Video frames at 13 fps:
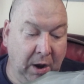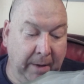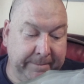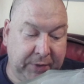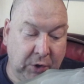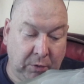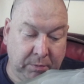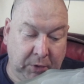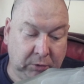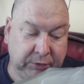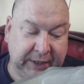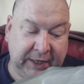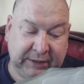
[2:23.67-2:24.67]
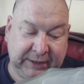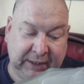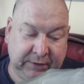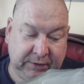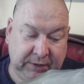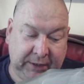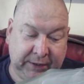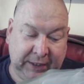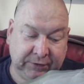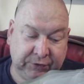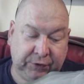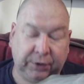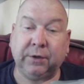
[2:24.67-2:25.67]
Pure malt
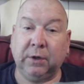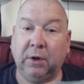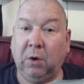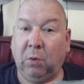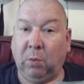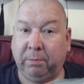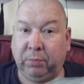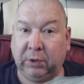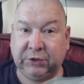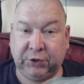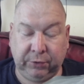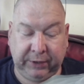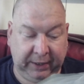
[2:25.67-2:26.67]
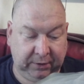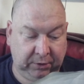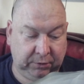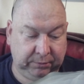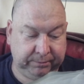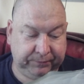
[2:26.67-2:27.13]
enhancer 1.2 kilo.